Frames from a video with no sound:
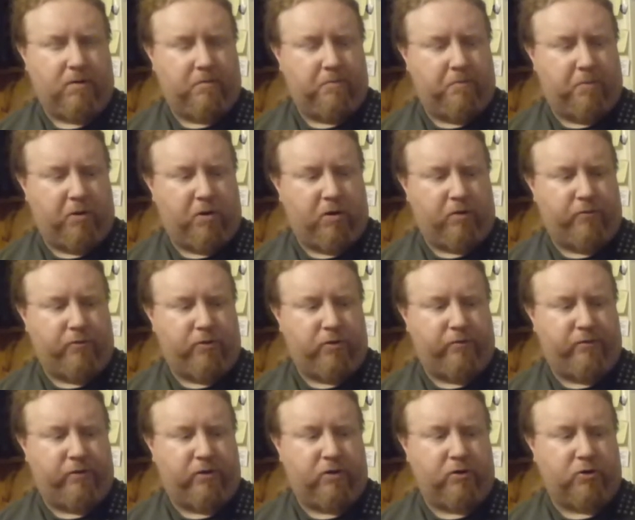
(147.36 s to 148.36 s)
Pull off with the
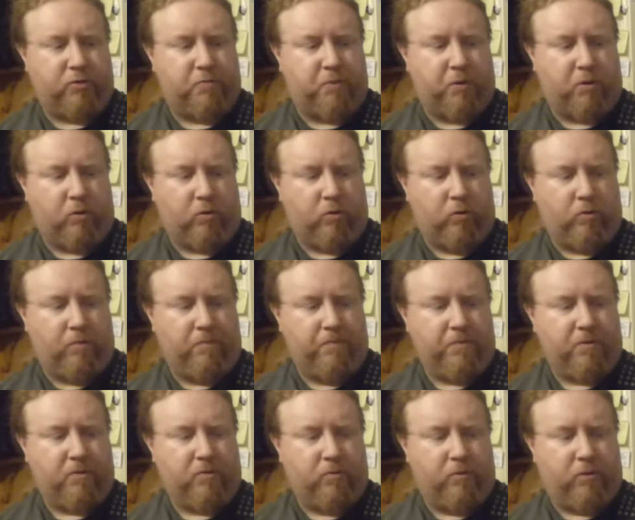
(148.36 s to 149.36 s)
fingers. Pull
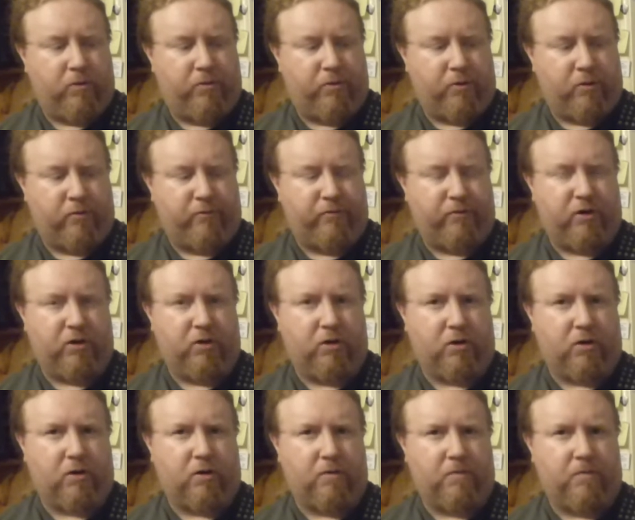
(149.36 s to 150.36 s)
with the 3rd
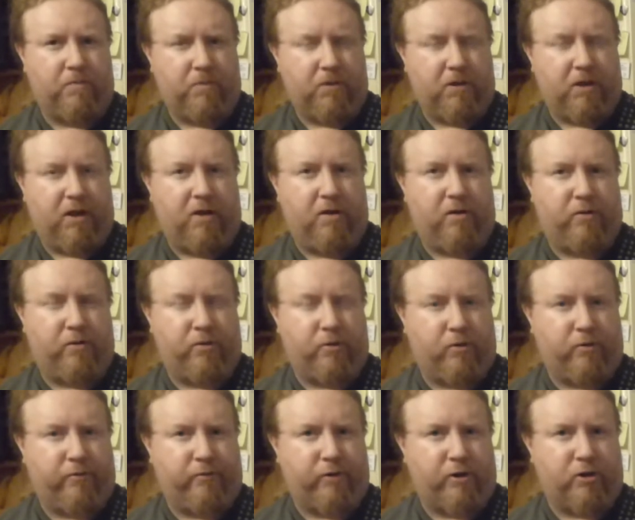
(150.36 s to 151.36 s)
finger in the
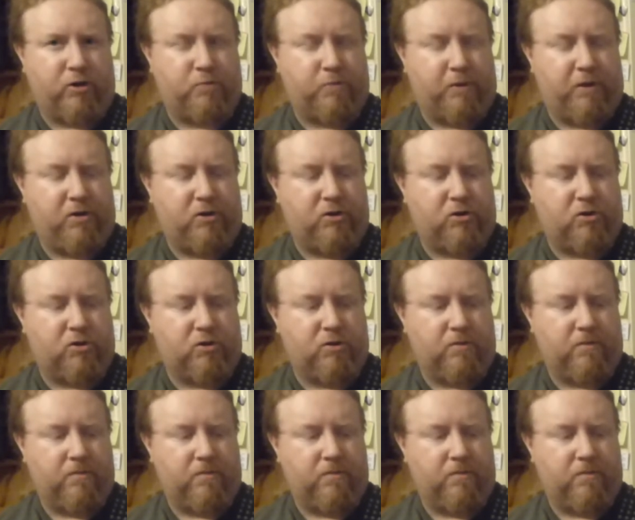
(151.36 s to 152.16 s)
3rd fret space.